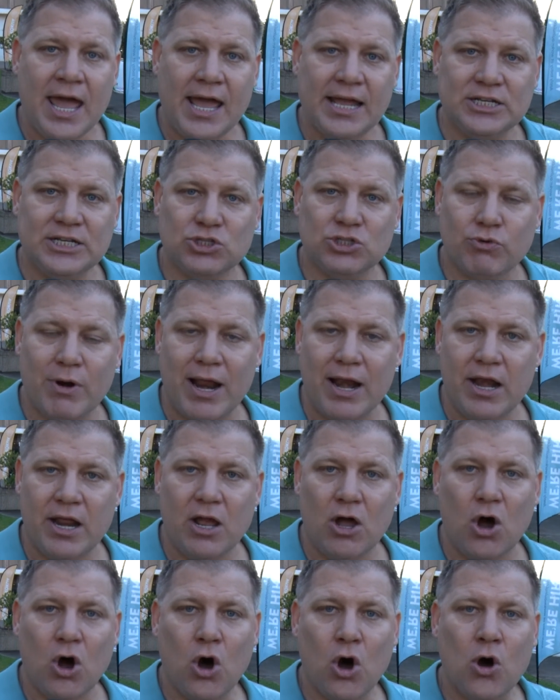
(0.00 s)
it's
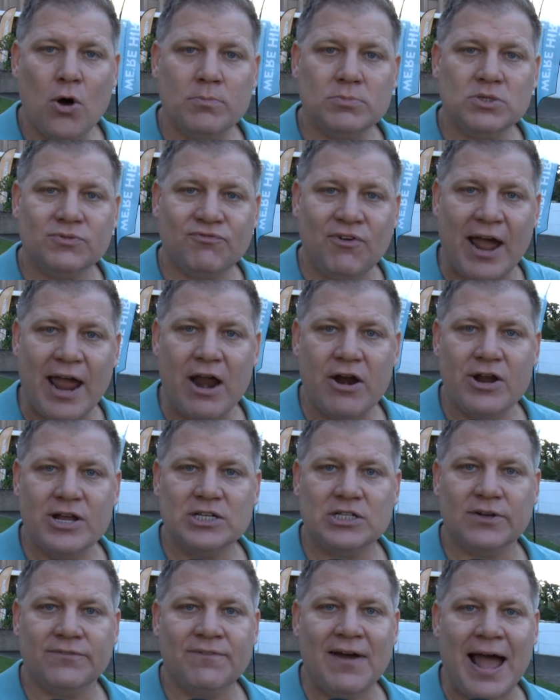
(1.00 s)
threatening homes, fire
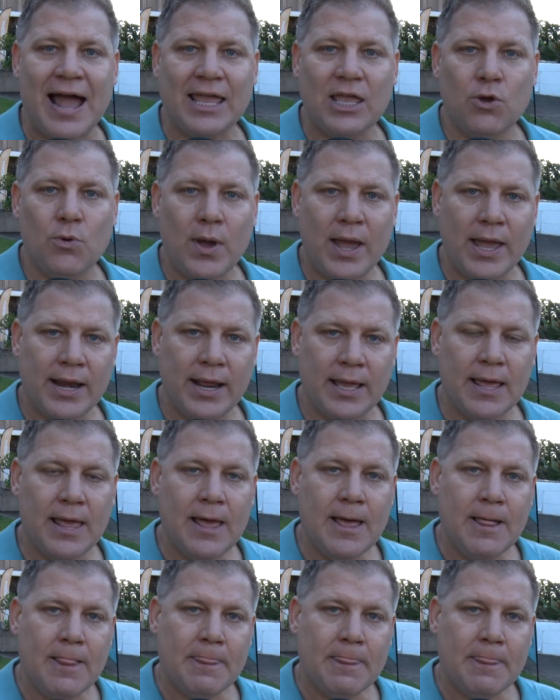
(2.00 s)
is evacuating.